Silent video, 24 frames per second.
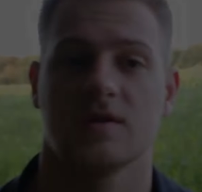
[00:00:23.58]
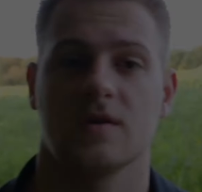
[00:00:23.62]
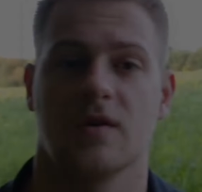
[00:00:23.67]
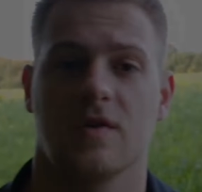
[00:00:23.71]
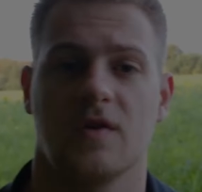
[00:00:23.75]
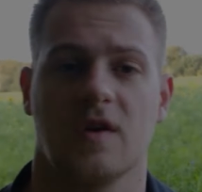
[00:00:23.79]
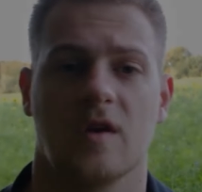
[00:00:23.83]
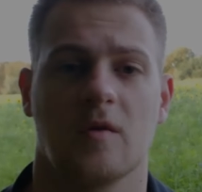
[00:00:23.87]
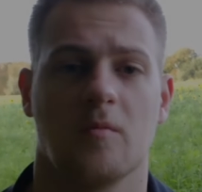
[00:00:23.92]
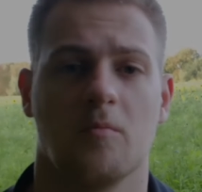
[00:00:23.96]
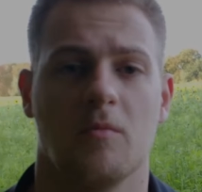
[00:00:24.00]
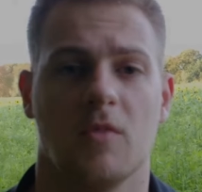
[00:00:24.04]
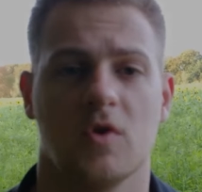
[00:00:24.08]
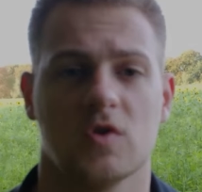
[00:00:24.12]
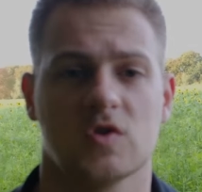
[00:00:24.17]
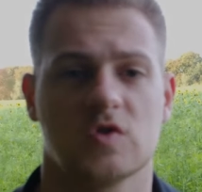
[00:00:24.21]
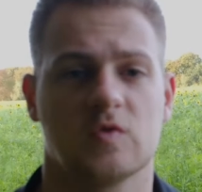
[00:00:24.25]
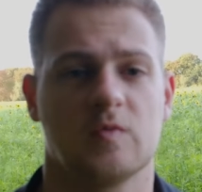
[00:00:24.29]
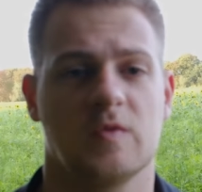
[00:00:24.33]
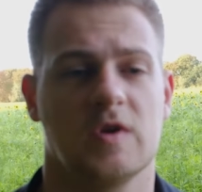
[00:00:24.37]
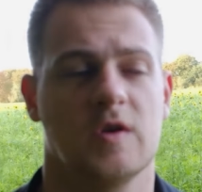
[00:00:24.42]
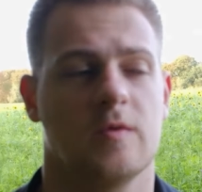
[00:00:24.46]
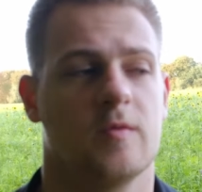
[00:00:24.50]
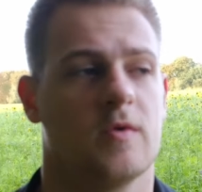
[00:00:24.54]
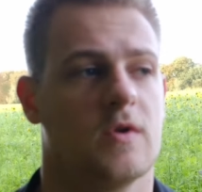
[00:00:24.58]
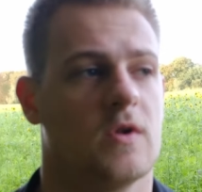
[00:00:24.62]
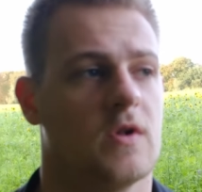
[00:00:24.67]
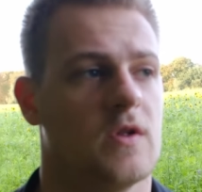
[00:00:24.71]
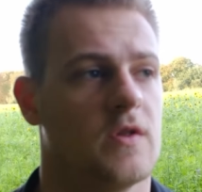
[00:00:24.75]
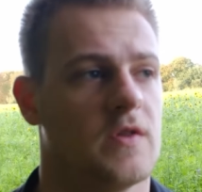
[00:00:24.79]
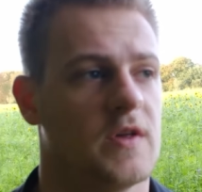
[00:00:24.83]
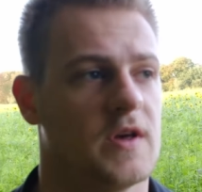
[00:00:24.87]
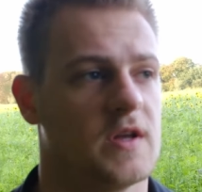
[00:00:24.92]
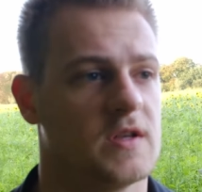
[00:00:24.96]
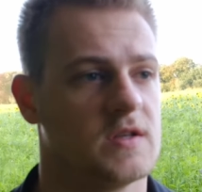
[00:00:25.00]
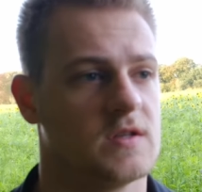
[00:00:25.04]
I think most people
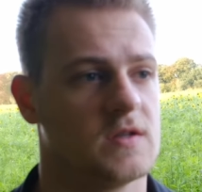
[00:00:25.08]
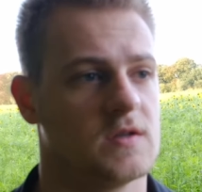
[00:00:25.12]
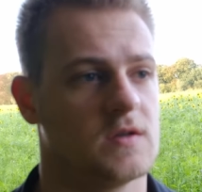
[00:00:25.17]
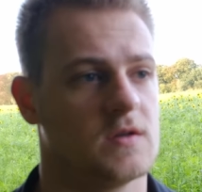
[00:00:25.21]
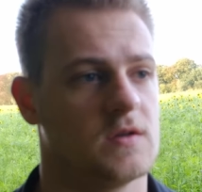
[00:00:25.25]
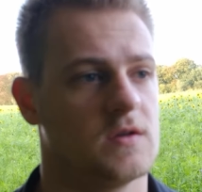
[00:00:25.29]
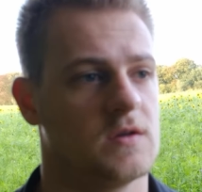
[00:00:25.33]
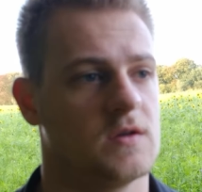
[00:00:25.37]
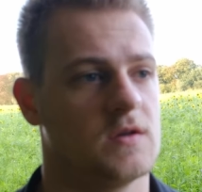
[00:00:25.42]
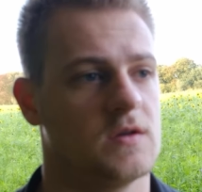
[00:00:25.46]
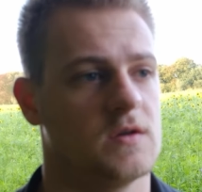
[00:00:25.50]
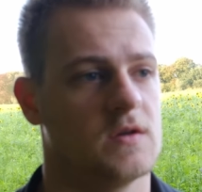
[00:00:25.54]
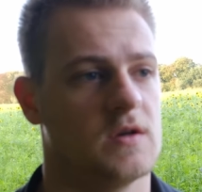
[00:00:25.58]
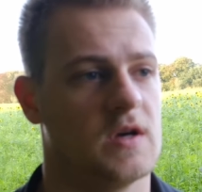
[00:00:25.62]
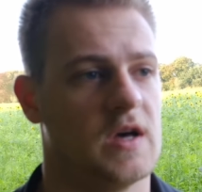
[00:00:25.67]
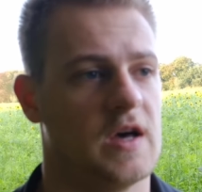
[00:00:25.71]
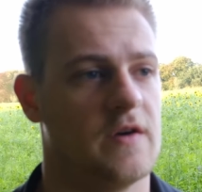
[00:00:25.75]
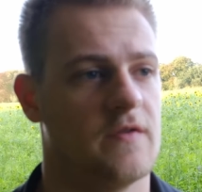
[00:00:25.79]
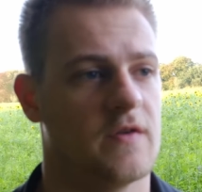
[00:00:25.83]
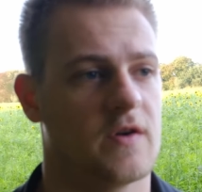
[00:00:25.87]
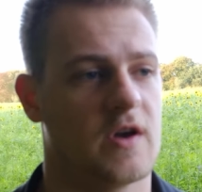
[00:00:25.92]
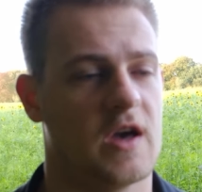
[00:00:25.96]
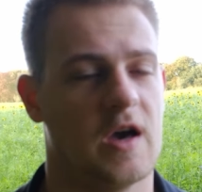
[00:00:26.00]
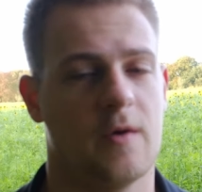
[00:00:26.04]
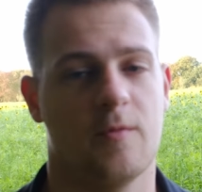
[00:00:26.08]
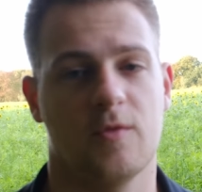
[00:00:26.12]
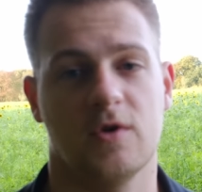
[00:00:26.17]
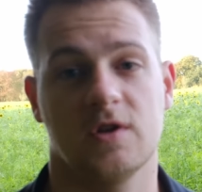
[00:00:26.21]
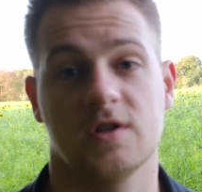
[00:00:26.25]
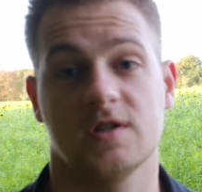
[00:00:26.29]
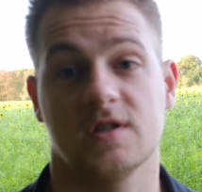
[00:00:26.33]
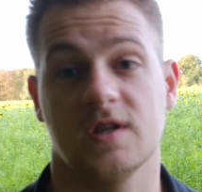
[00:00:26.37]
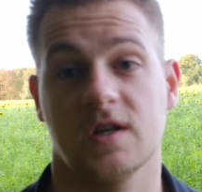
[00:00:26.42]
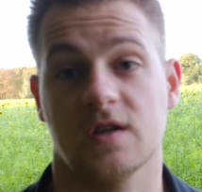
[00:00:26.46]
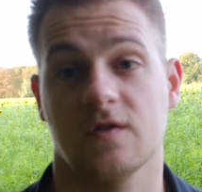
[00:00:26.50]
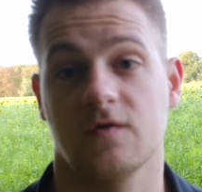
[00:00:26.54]
that have a camera and
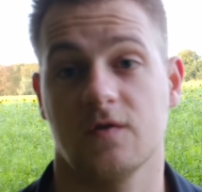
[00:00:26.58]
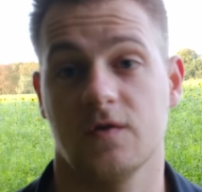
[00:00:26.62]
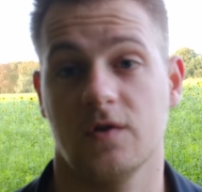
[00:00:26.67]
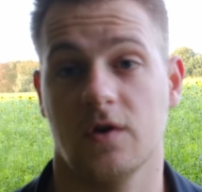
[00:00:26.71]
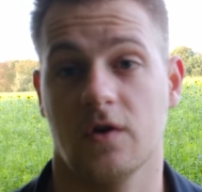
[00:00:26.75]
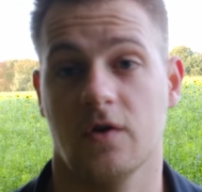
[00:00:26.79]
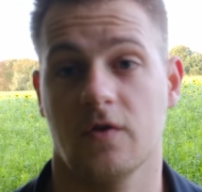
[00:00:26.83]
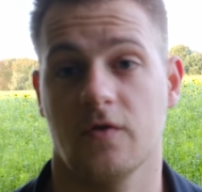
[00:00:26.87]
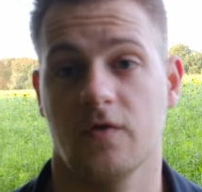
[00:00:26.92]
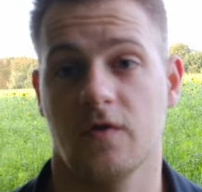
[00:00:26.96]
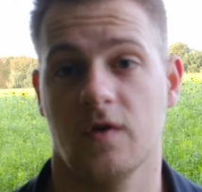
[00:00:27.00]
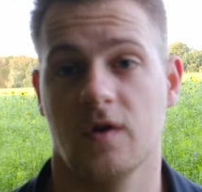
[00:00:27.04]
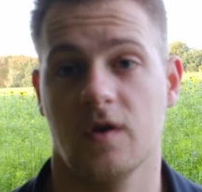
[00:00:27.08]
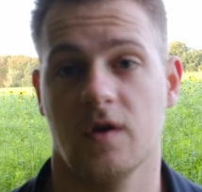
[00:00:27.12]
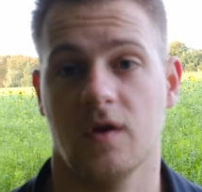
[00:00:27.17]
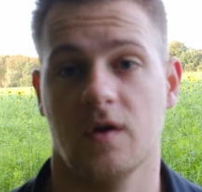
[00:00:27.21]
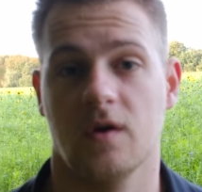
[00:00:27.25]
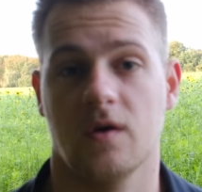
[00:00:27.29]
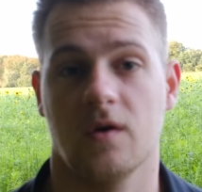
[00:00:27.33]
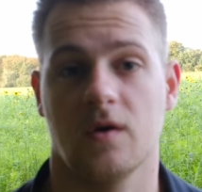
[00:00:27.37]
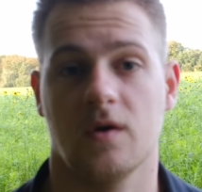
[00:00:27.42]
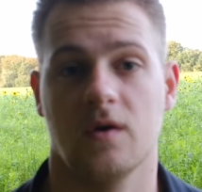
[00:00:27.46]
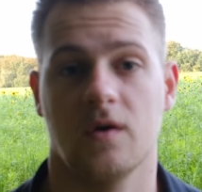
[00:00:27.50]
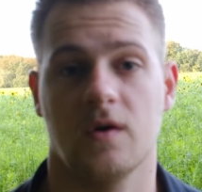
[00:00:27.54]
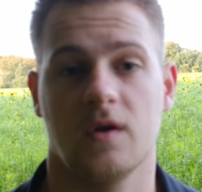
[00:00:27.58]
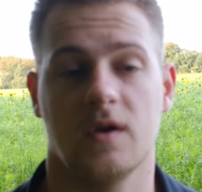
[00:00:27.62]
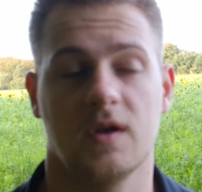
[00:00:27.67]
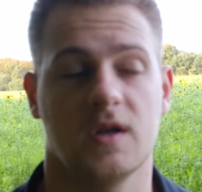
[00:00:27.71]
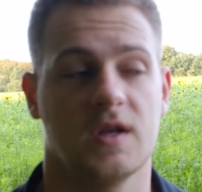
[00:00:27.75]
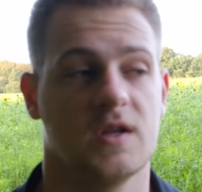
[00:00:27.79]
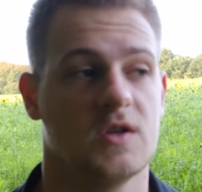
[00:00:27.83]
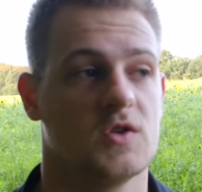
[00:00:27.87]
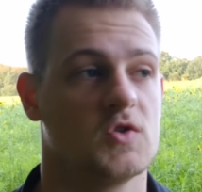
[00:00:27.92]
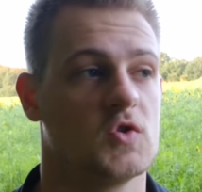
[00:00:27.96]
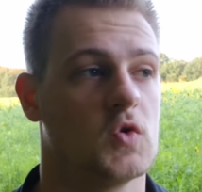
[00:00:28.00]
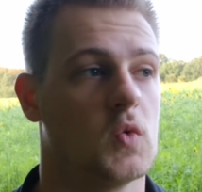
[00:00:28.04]
start photography
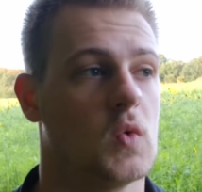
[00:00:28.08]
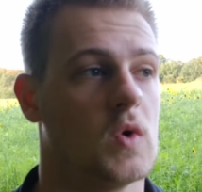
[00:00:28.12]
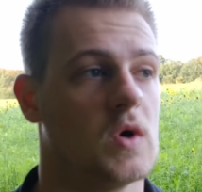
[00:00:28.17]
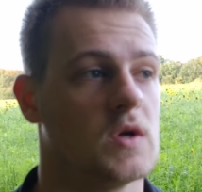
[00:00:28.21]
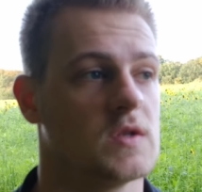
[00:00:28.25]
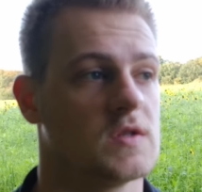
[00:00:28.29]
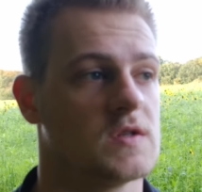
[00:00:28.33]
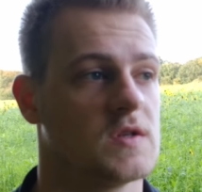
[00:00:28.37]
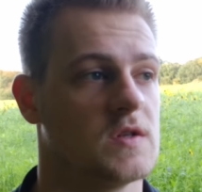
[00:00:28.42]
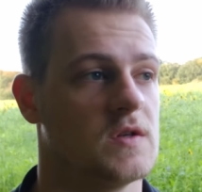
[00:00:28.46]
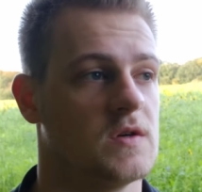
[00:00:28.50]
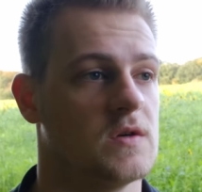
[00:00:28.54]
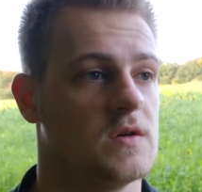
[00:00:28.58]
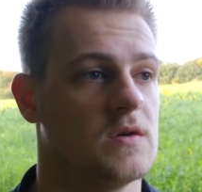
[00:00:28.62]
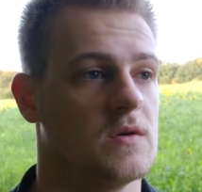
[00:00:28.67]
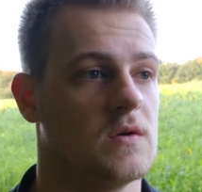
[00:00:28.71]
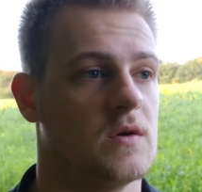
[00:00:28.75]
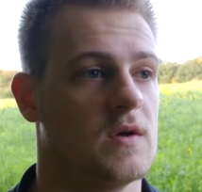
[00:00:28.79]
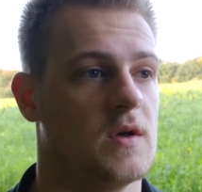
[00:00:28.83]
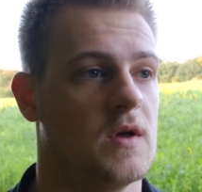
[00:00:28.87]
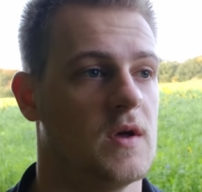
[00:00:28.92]
lean towards the